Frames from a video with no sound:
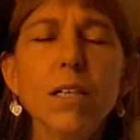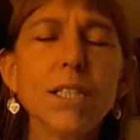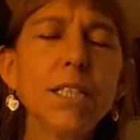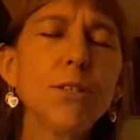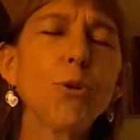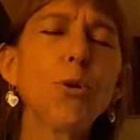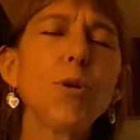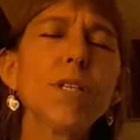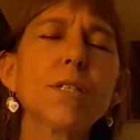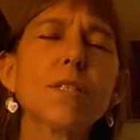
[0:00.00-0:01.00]
Nitoko
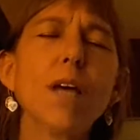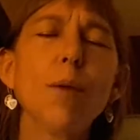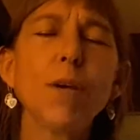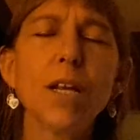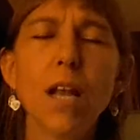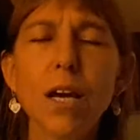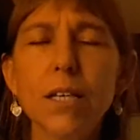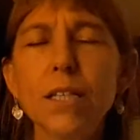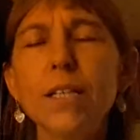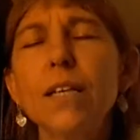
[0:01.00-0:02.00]
isasami
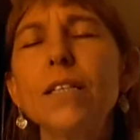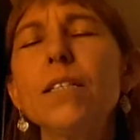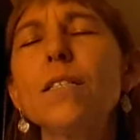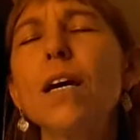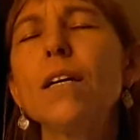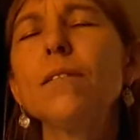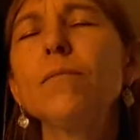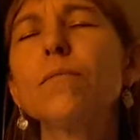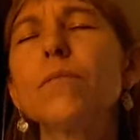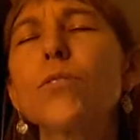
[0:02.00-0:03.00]
alahina kita
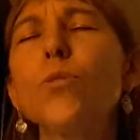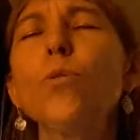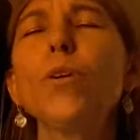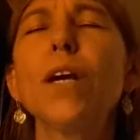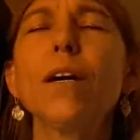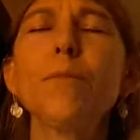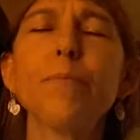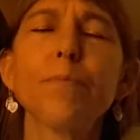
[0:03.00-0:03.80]
toya.